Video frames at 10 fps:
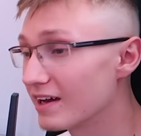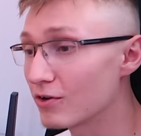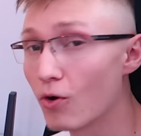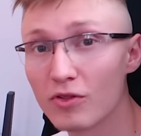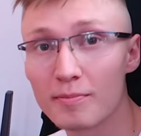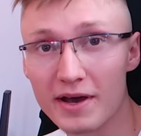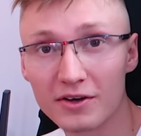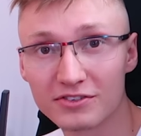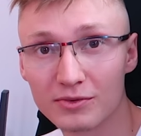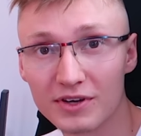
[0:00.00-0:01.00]
like all the
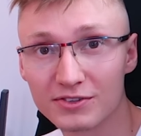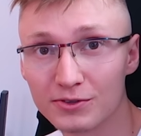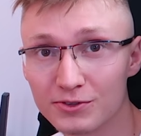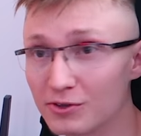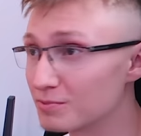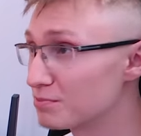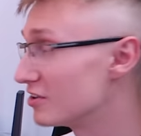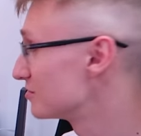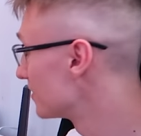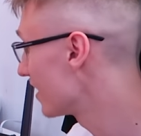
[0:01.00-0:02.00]
bells and whistles you could
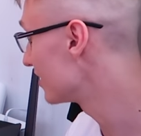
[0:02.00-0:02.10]
possibly